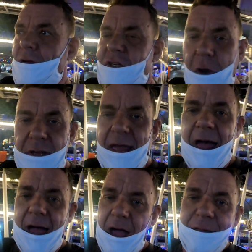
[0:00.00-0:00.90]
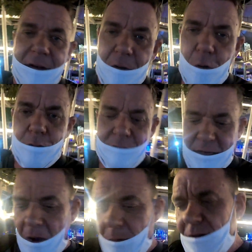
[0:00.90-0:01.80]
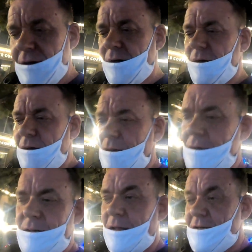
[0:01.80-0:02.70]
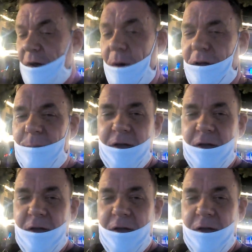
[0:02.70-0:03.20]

show you there, and then I'll cut the video. Let's go LK